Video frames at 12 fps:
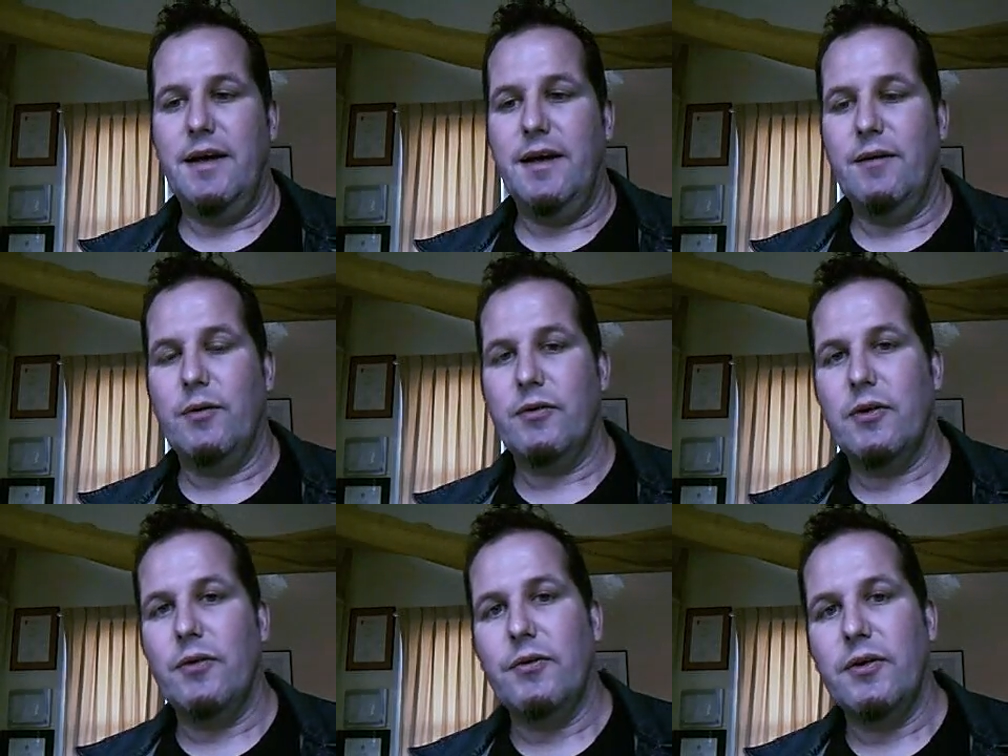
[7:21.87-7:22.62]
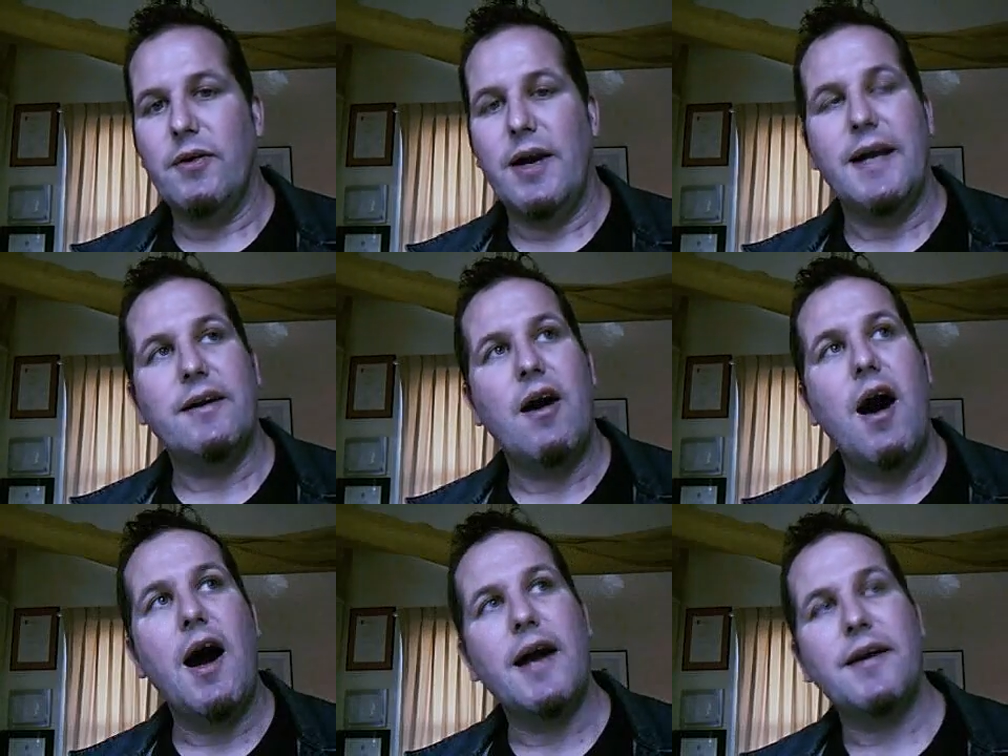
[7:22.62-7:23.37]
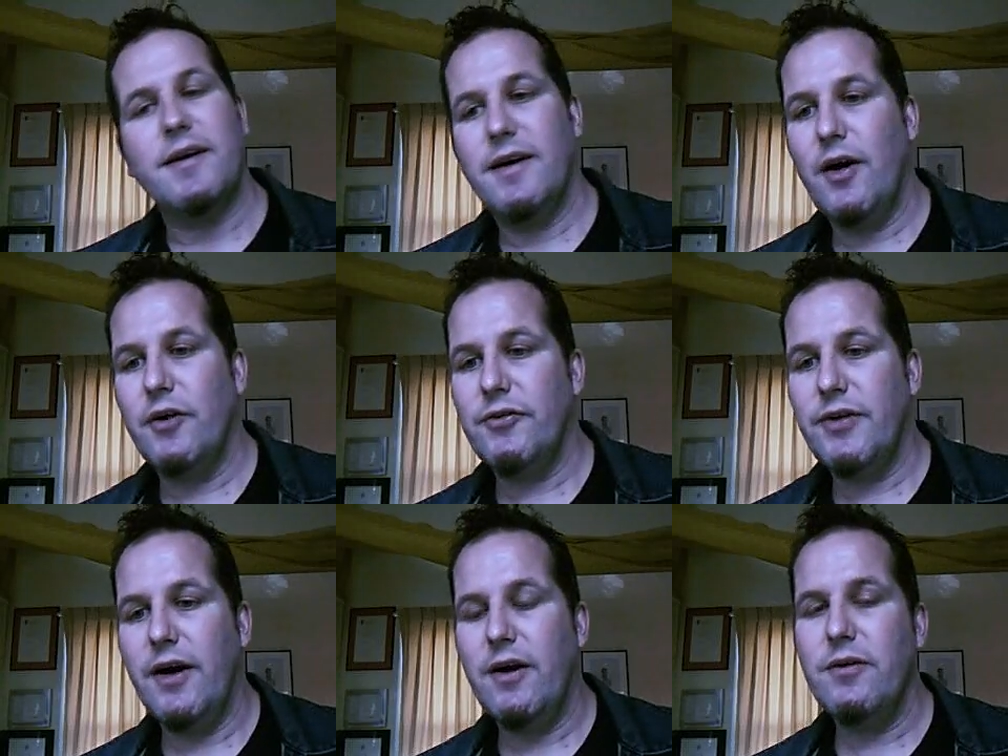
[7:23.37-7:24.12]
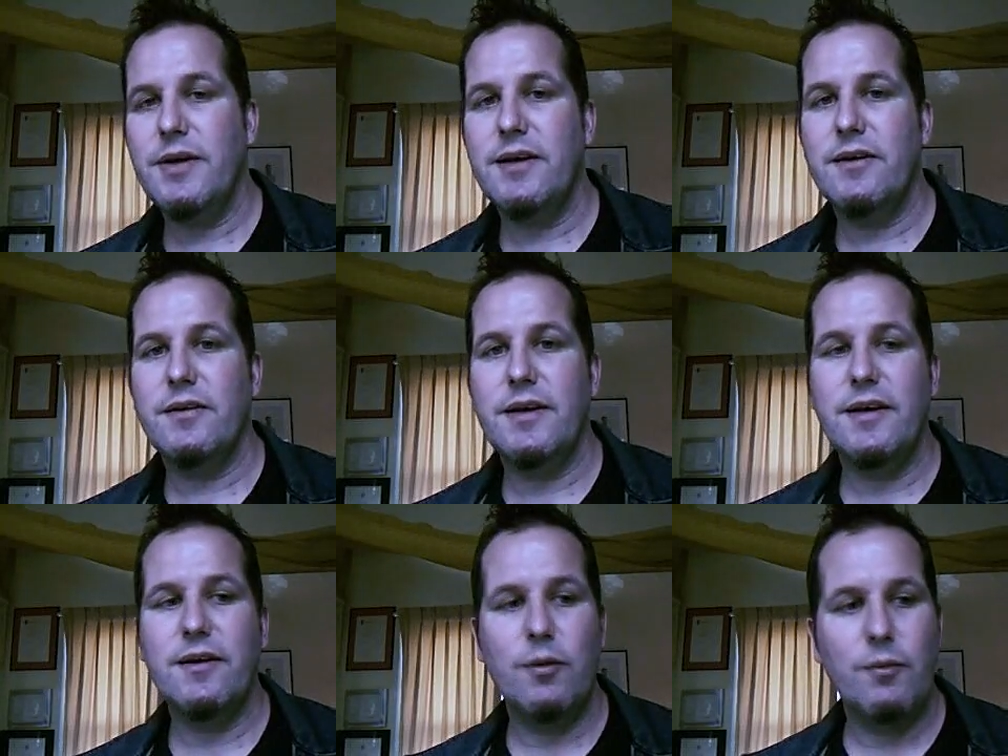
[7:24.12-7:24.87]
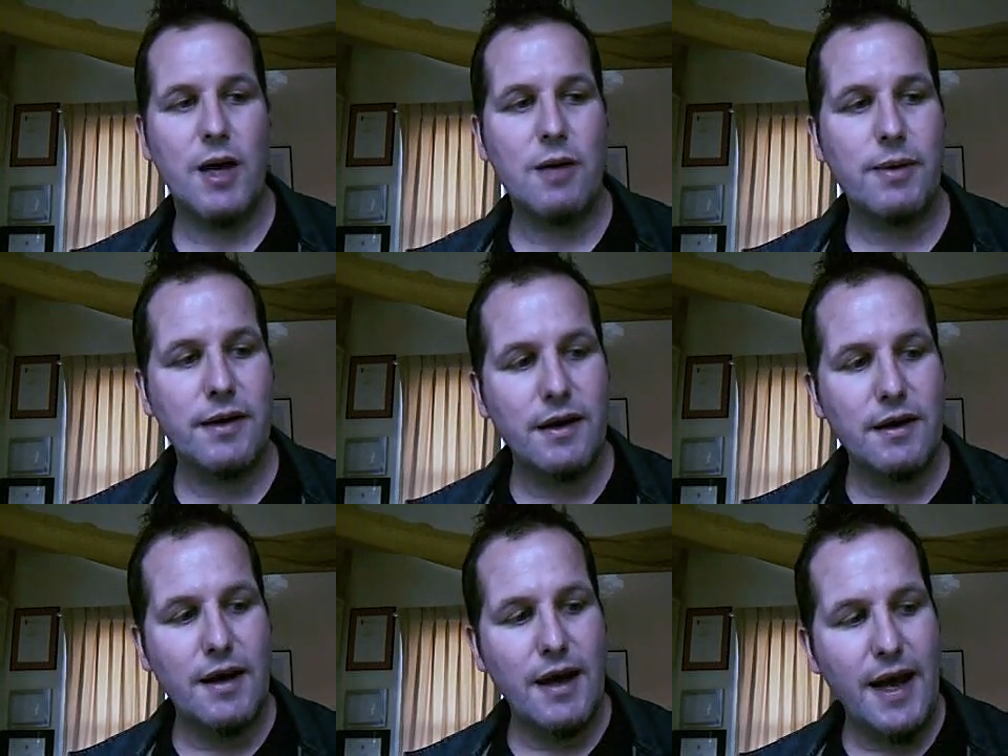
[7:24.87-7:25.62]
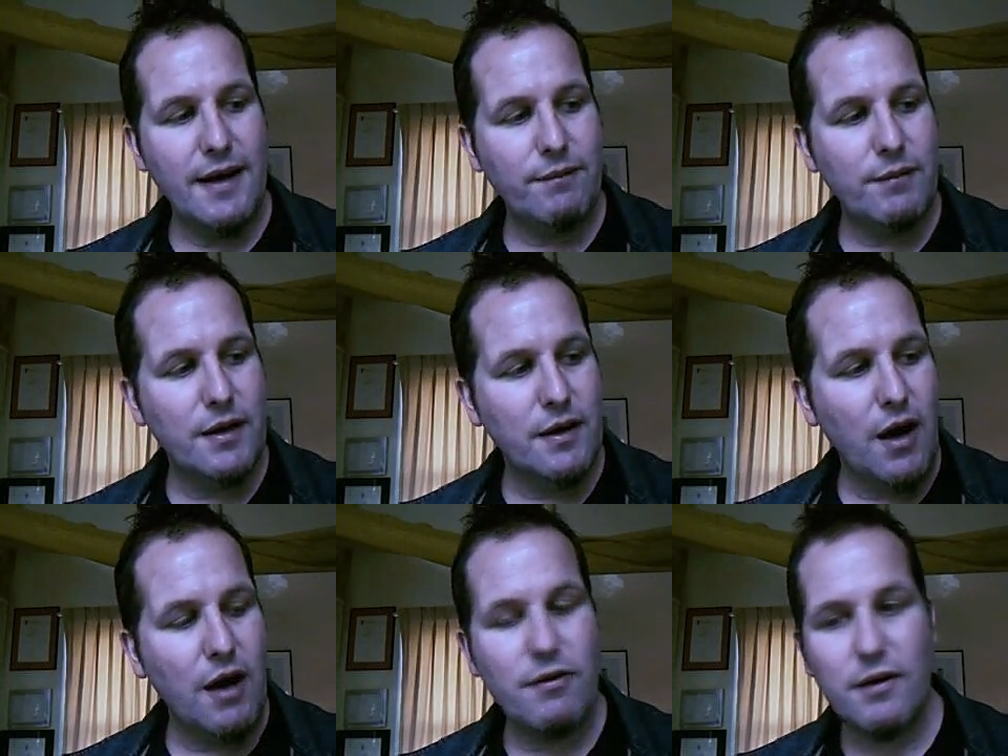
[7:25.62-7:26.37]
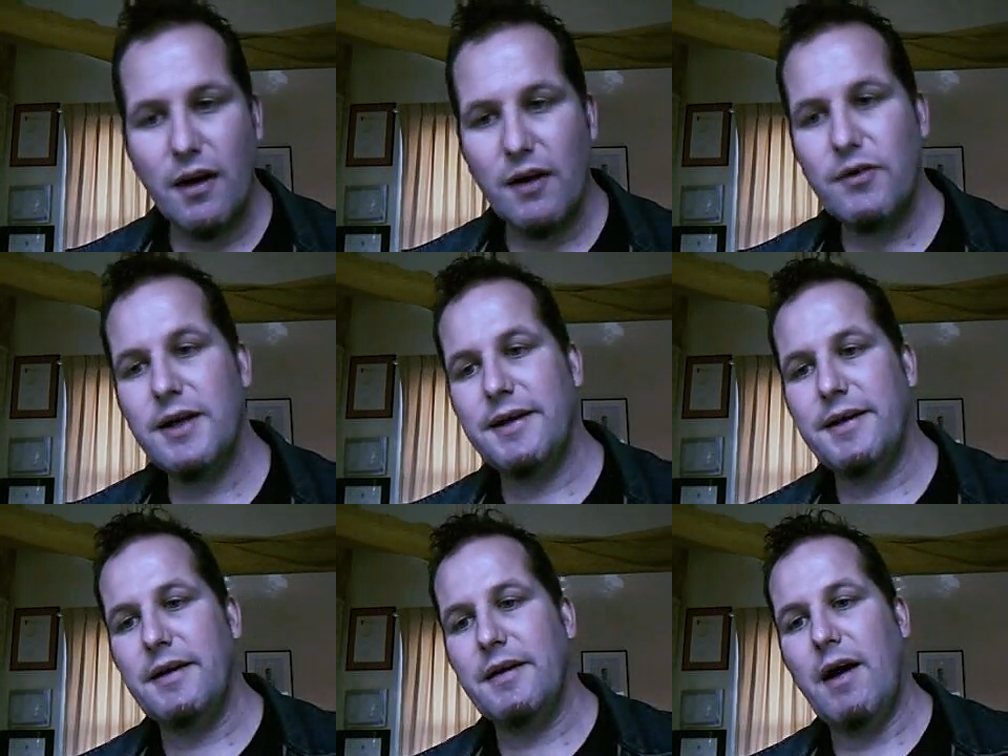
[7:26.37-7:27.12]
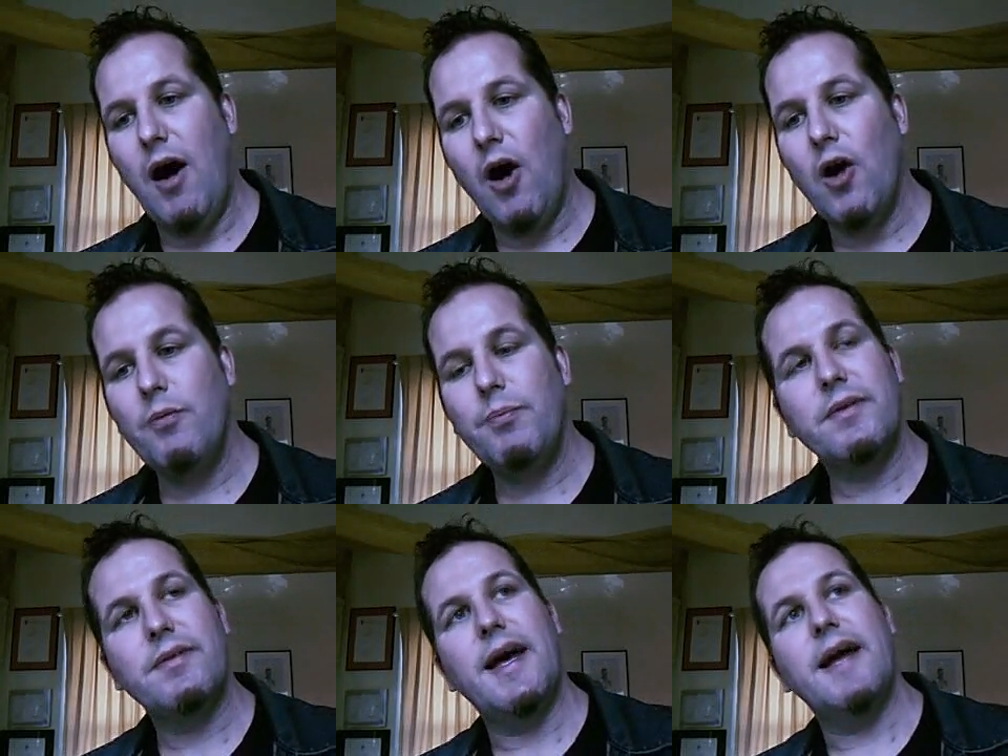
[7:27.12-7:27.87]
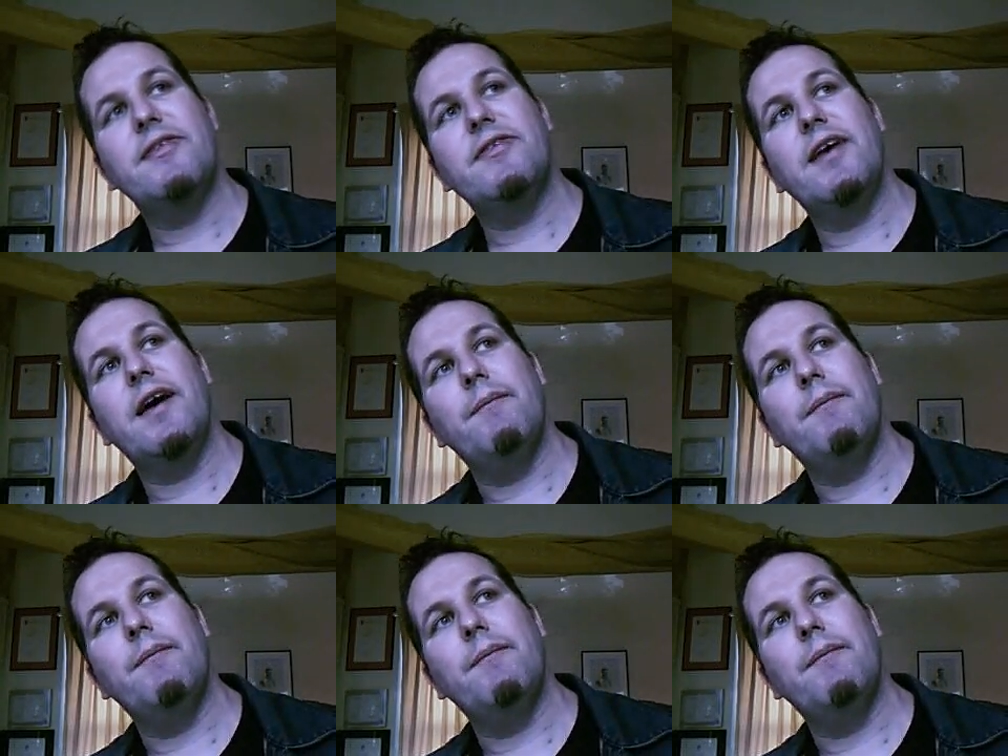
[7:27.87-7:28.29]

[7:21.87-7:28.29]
what's called the Grand Hyatt Hotel here in Melbourne, and I really hope that